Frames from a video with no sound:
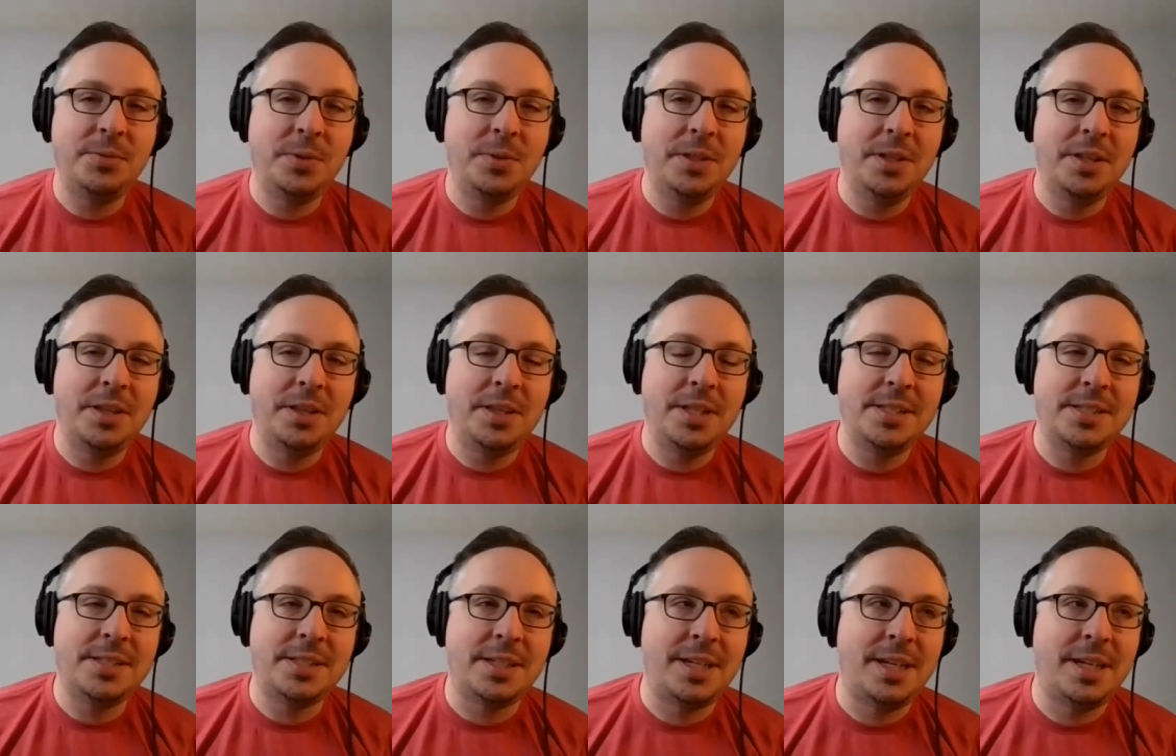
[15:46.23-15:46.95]
one of the
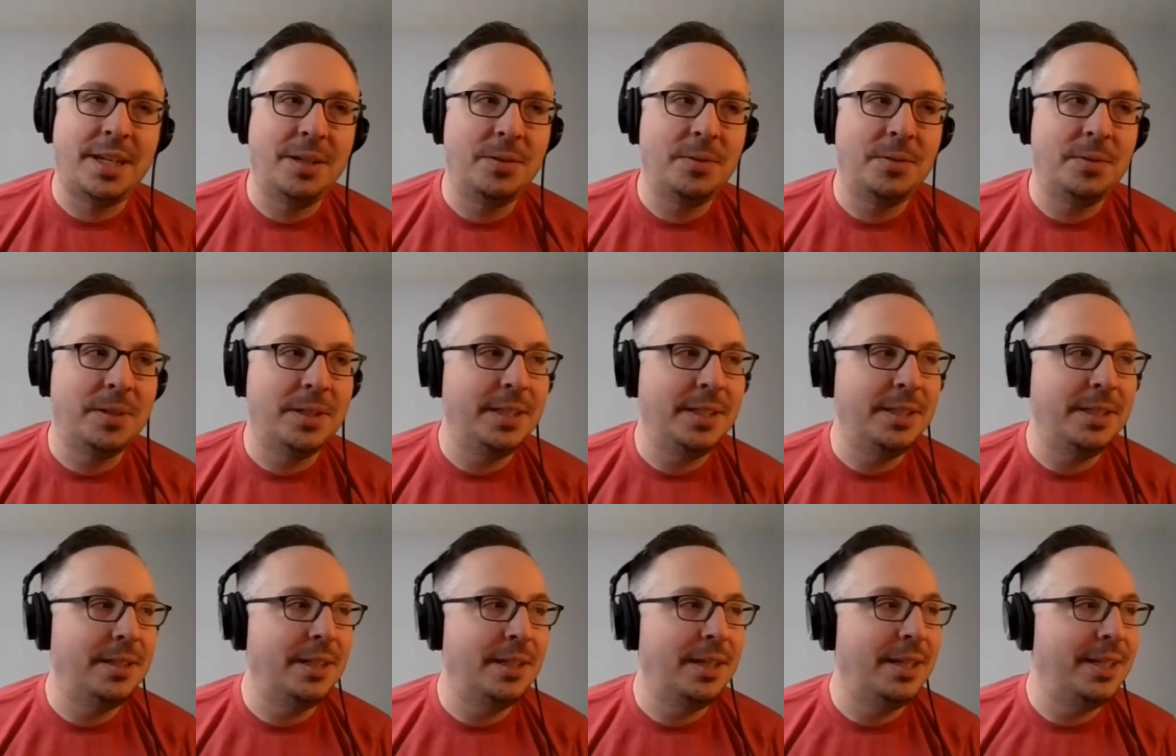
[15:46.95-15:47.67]
things I kind of
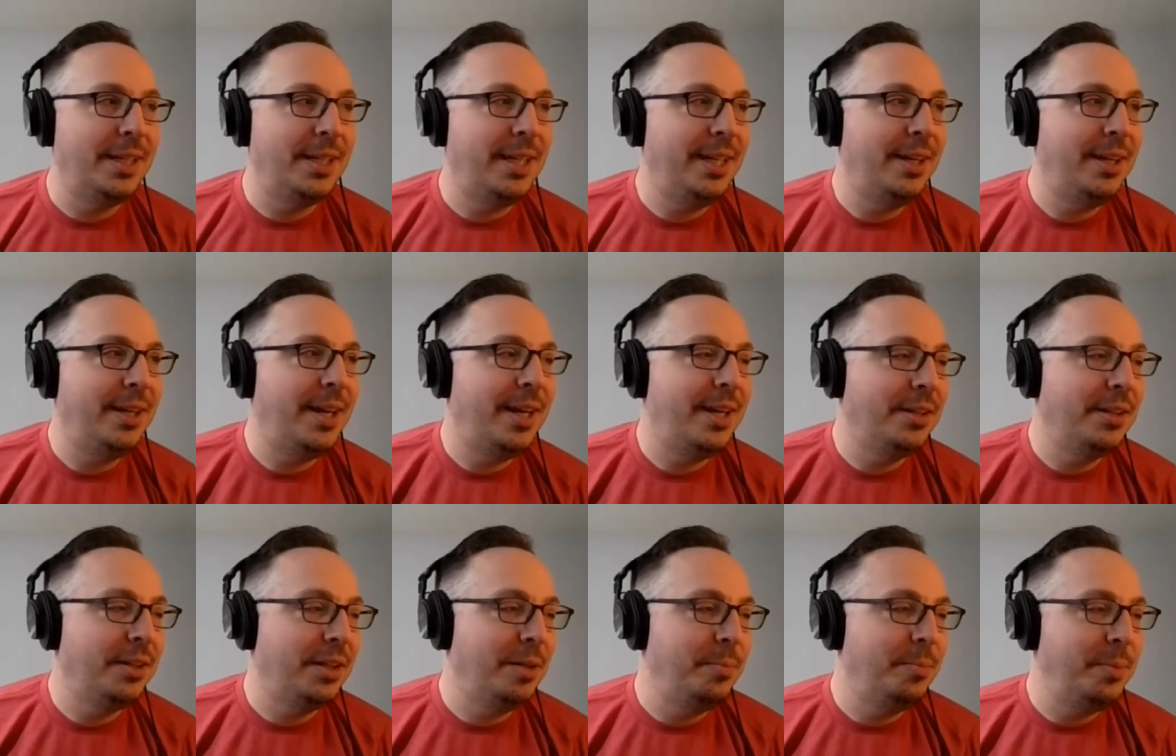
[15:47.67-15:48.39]
want to hit at
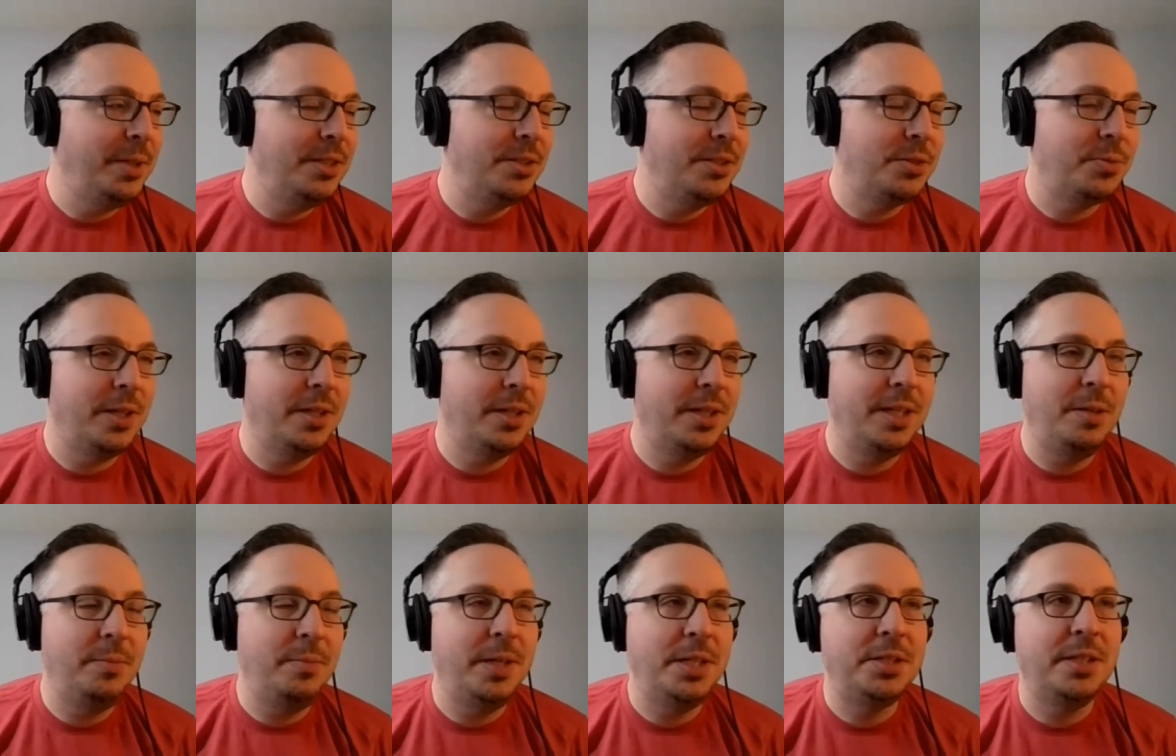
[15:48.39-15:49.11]
a little bit as well,
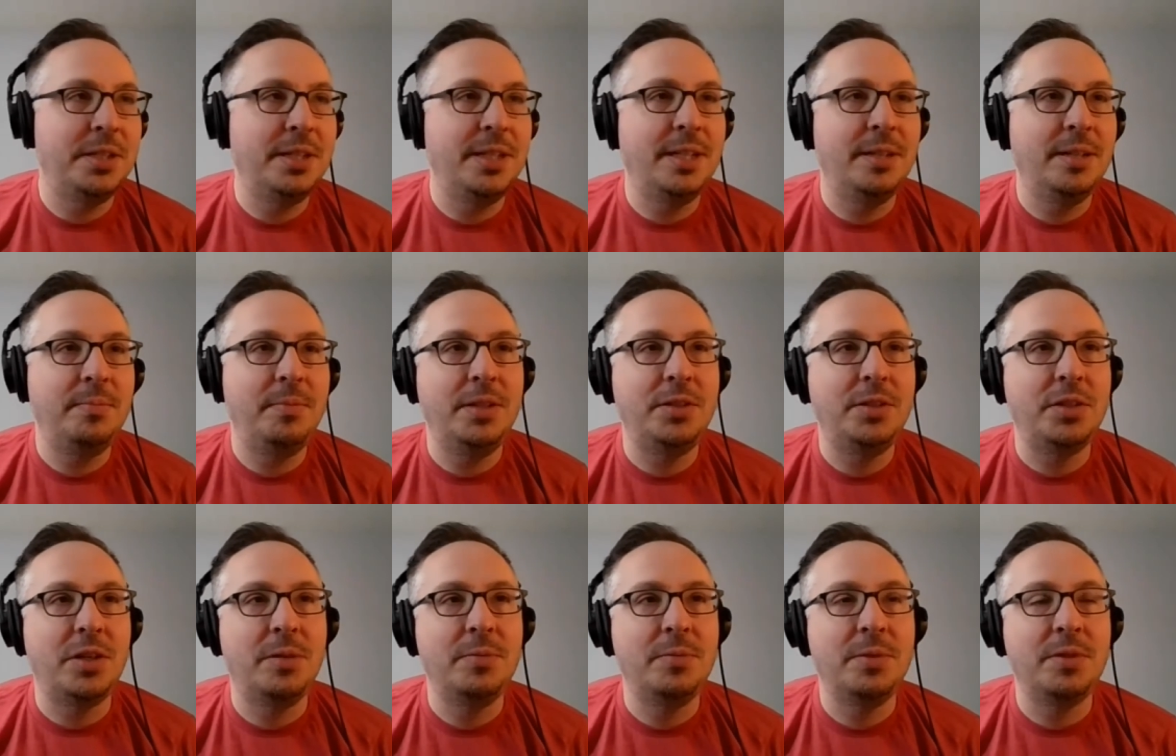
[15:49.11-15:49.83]
that you mentioned that in
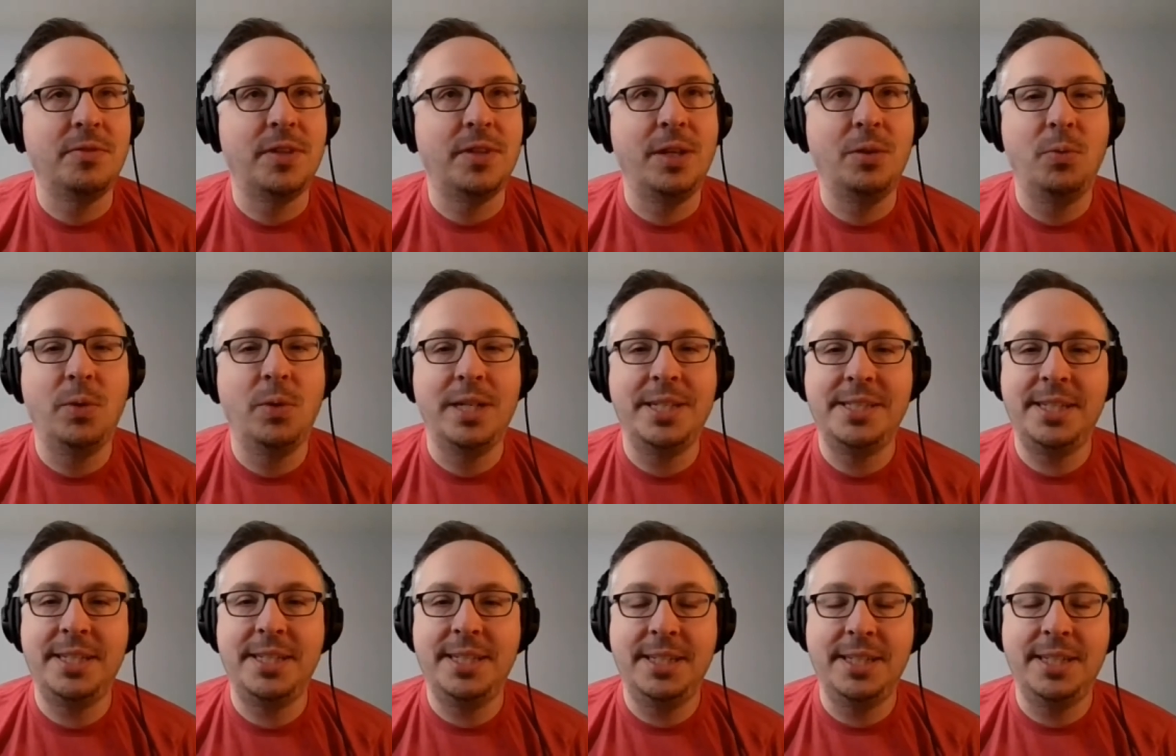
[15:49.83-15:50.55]
terms of like what
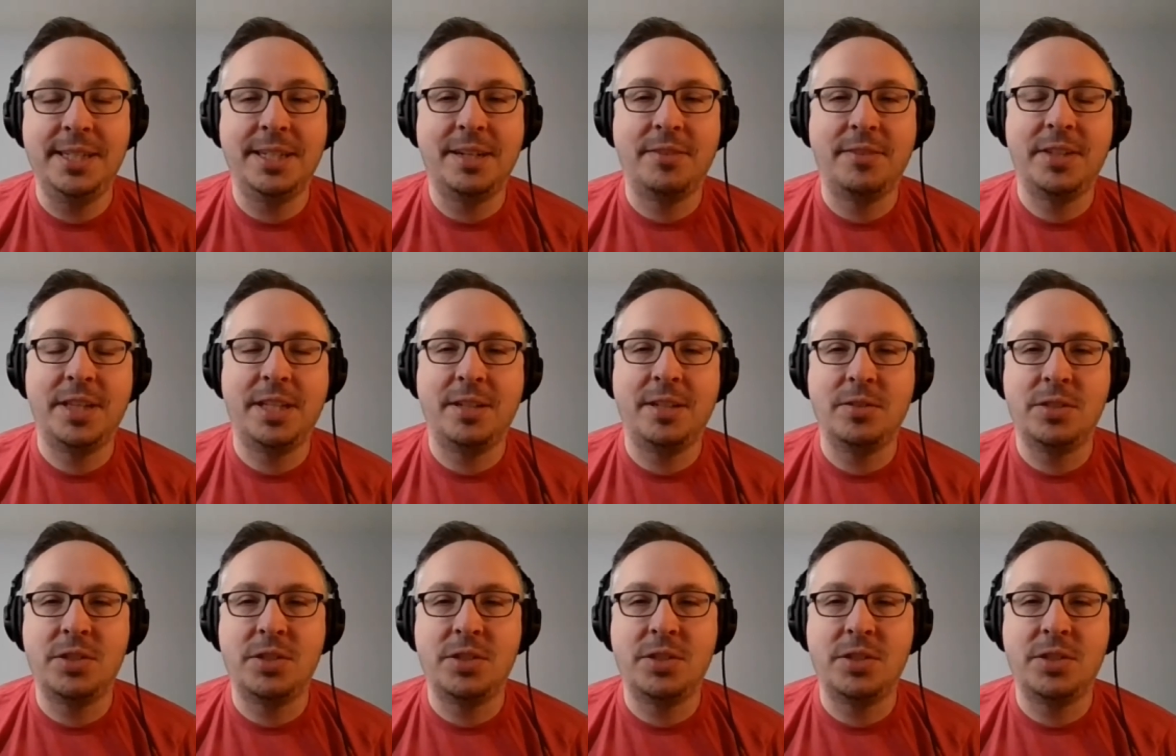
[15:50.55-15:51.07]
he's eating and everything.